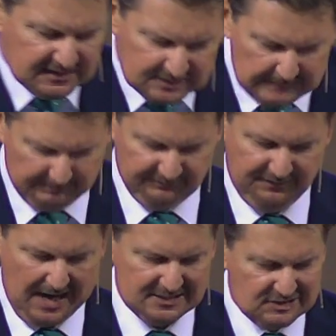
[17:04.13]
It
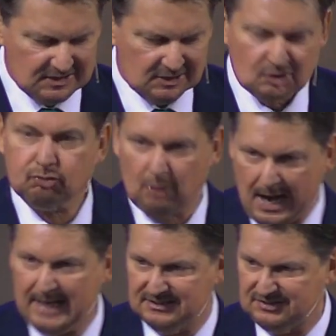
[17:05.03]
typifies
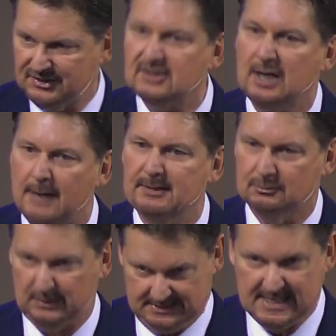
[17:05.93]
Christ, the
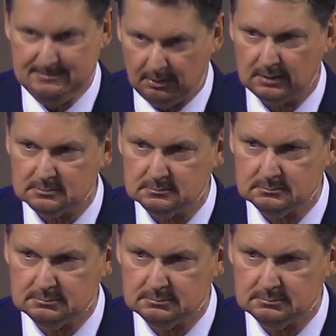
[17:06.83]
coming Redeemer.